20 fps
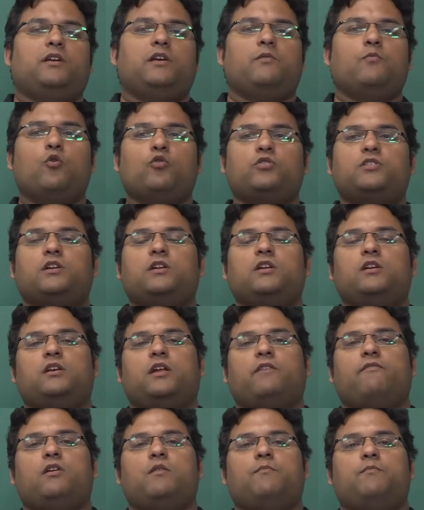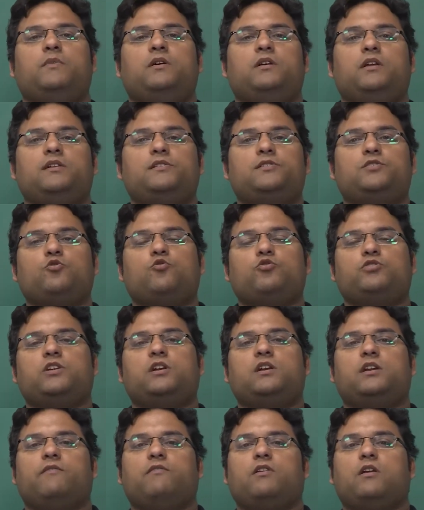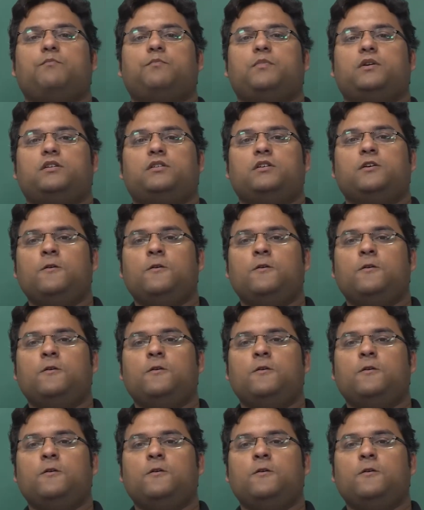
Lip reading: emotional development and social development,